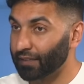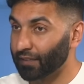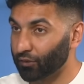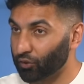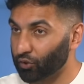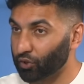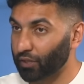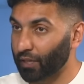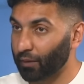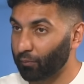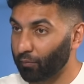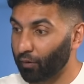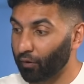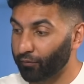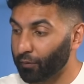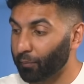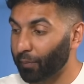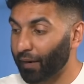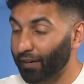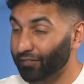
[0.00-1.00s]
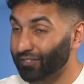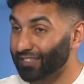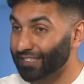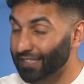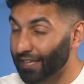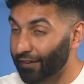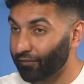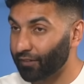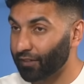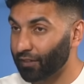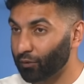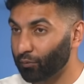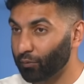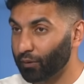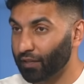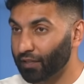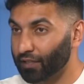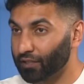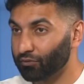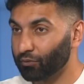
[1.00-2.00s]
They just came off the back of a 7-0
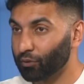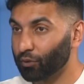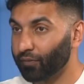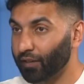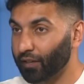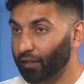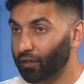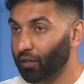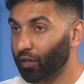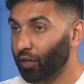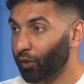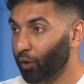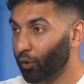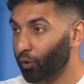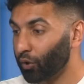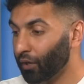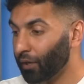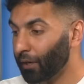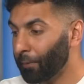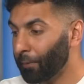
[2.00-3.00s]
win against Real Vallecano.